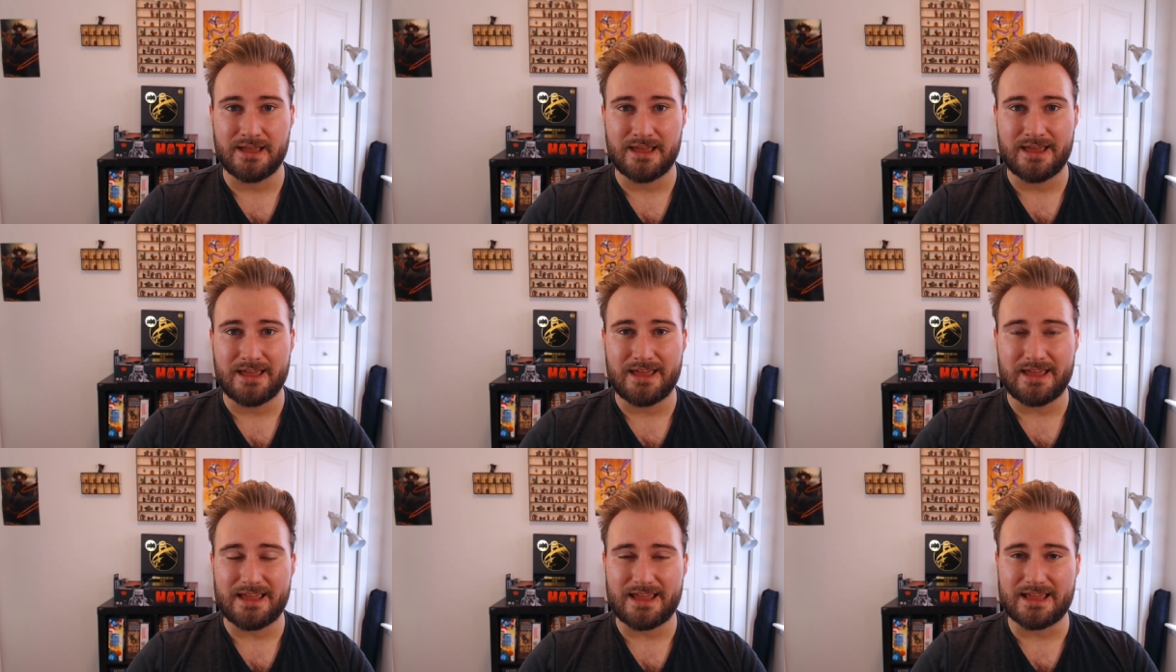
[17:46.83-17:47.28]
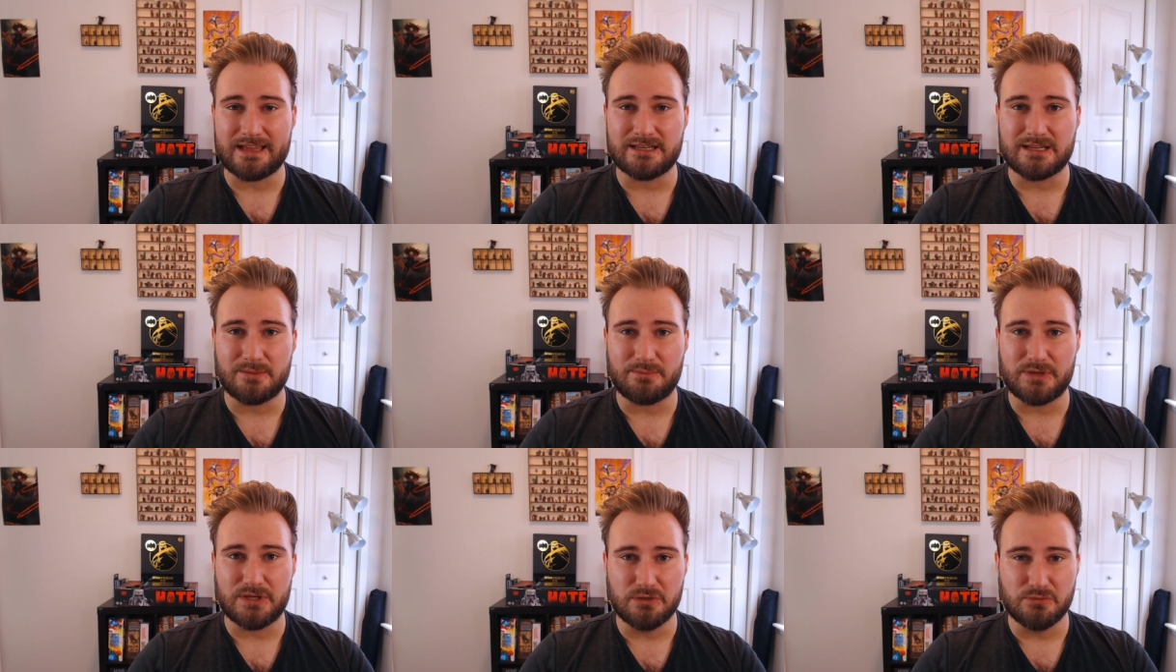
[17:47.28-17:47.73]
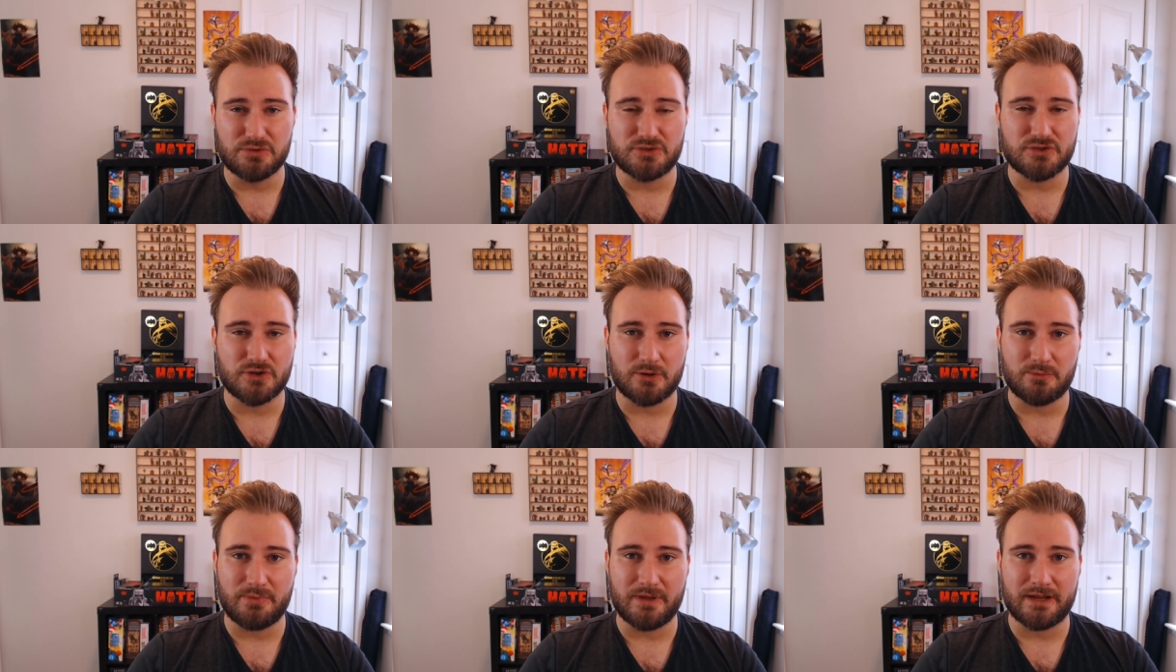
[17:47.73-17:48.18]
end up
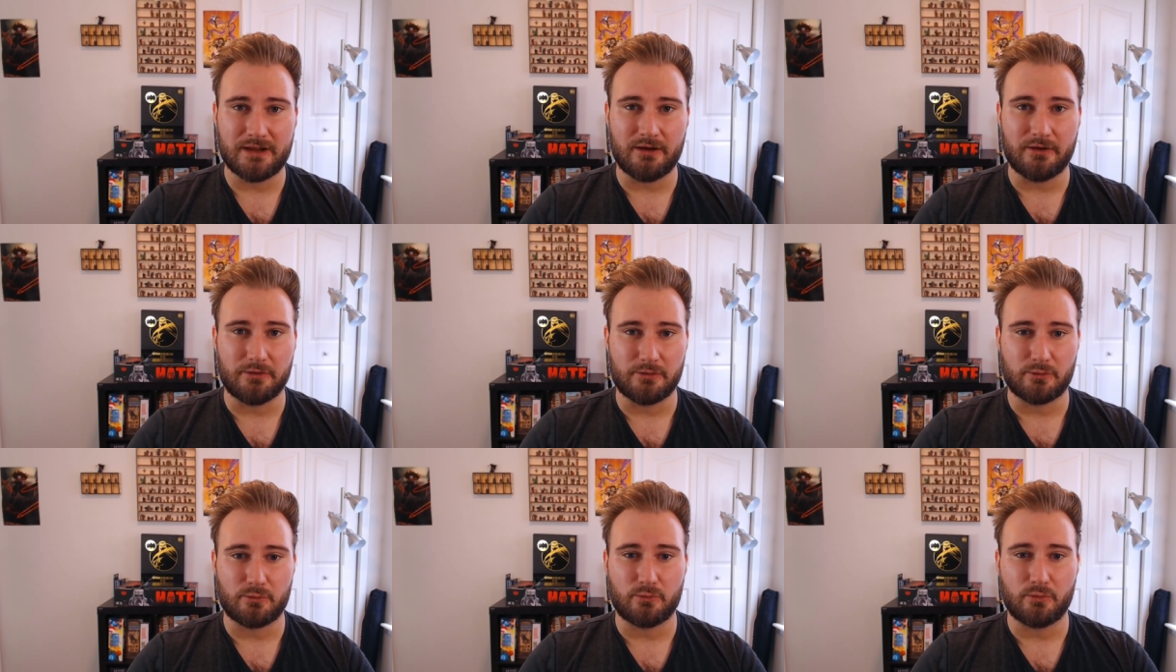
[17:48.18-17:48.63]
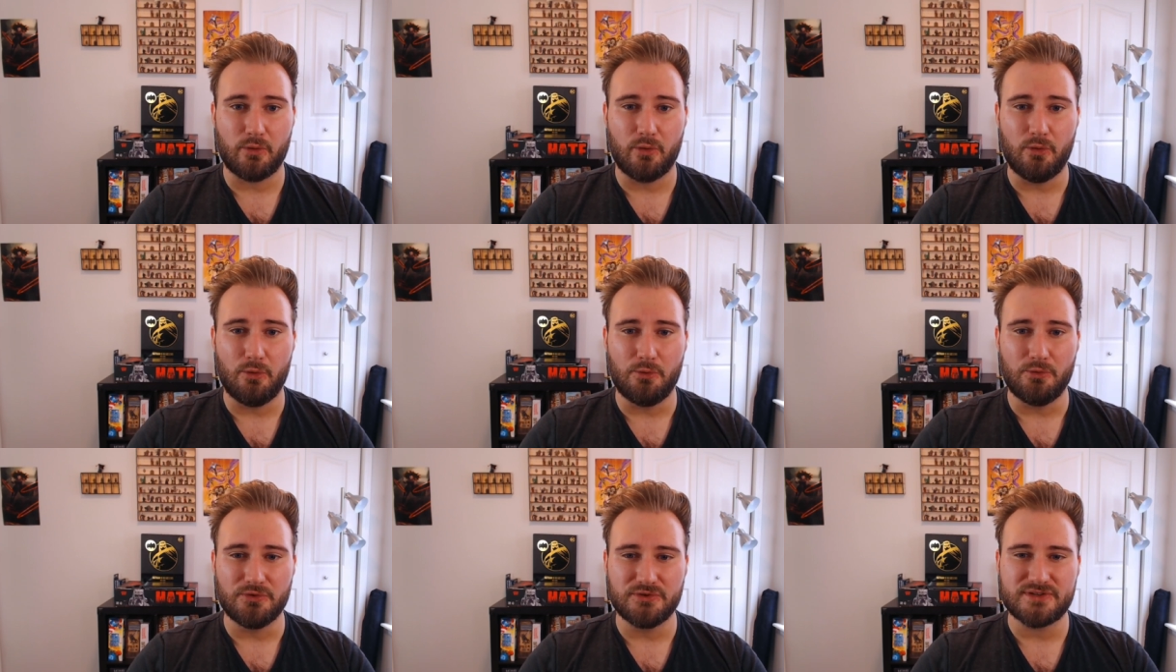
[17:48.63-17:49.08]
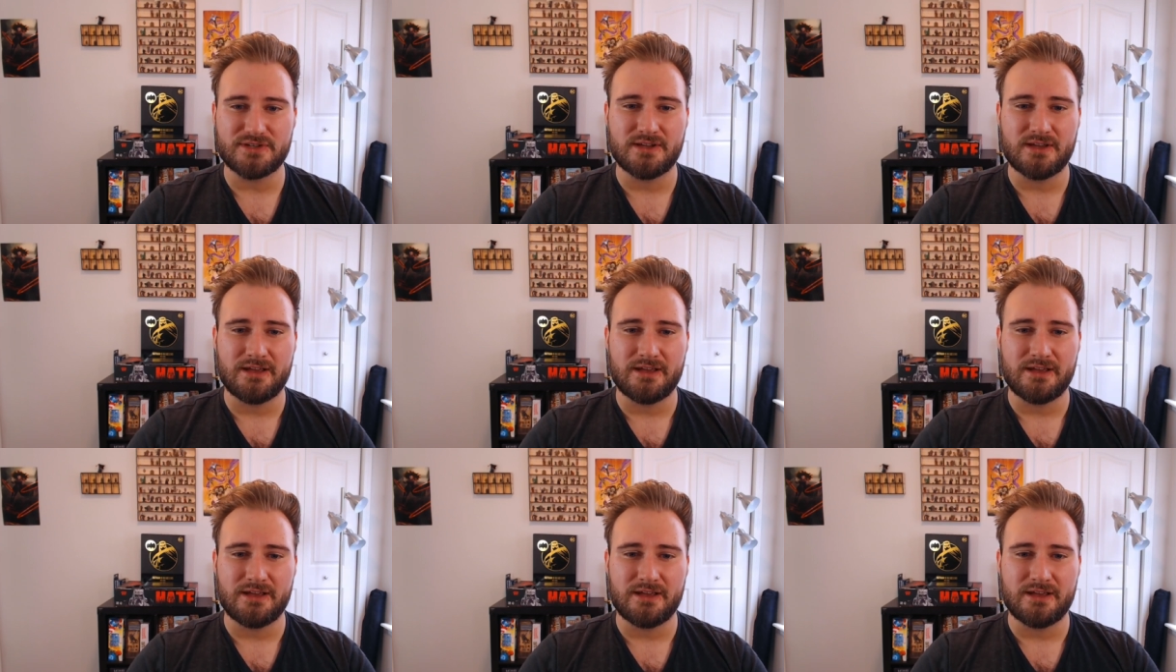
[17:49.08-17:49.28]
usurping other roles.